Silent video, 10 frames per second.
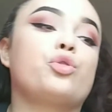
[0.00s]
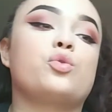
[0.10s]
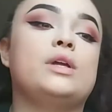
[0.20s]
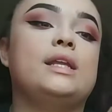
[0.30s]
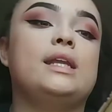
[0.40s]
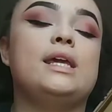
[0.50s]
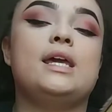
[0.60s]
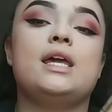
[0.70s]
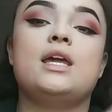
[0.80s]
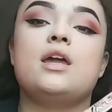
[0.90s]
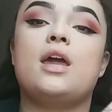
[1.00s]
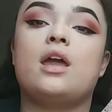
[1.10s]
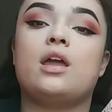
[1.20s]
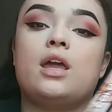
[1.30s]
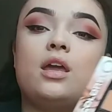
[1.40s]
3D
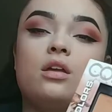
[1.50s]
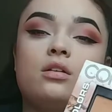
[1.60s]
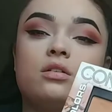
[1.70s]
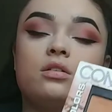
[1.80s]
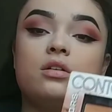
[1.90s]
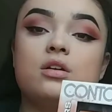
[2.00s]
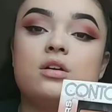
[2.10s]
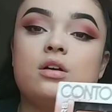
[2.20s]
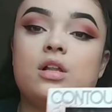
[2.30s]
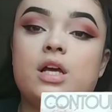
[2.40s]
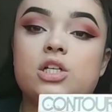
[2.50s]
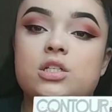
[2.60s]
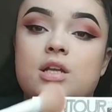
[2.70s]
8 collection.